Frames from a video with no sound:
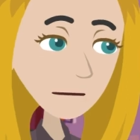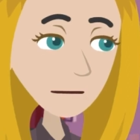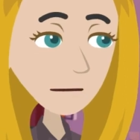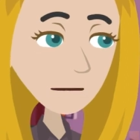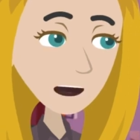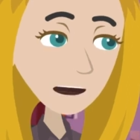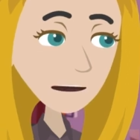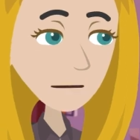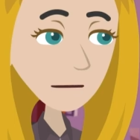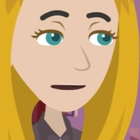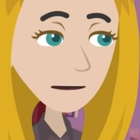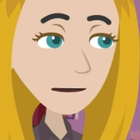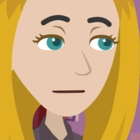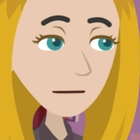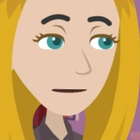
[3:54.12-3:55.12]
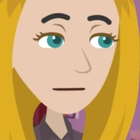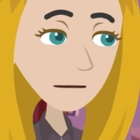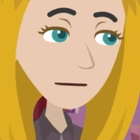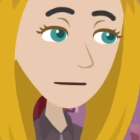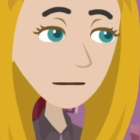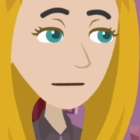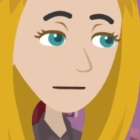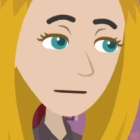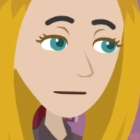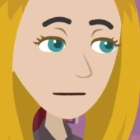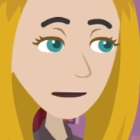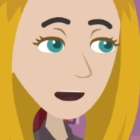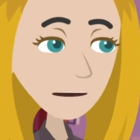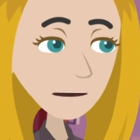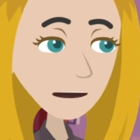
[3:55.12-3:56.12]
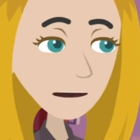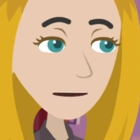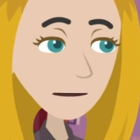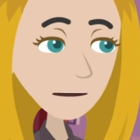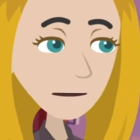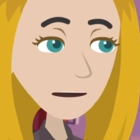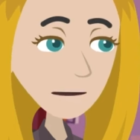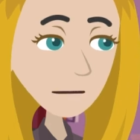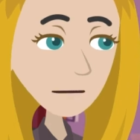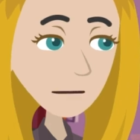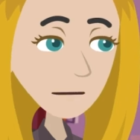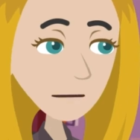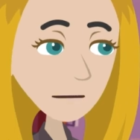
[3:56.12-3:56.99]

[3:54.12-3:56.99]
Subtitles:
You're welcome, David. I'm glad I could help.